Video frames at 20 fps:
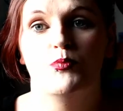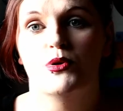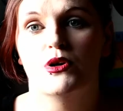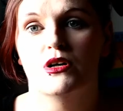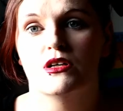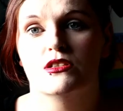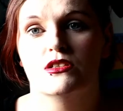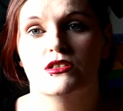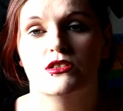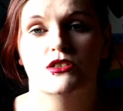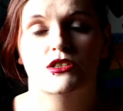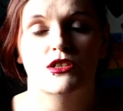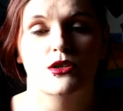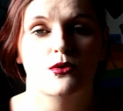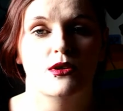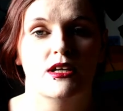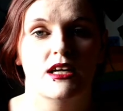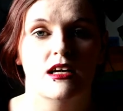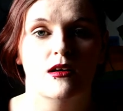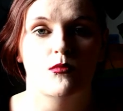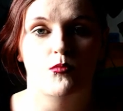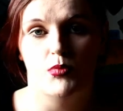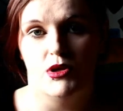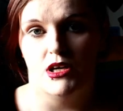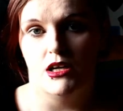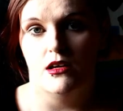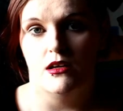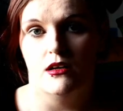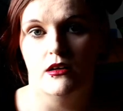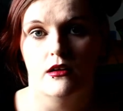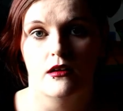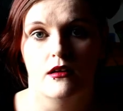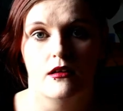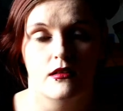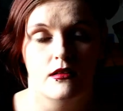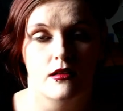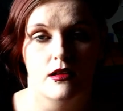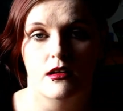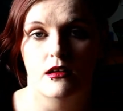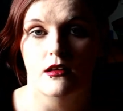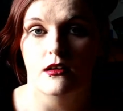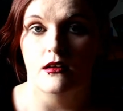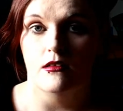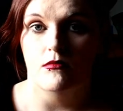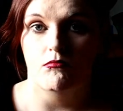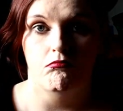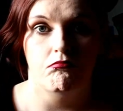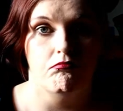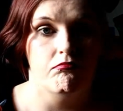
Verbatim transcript: But Jody, being the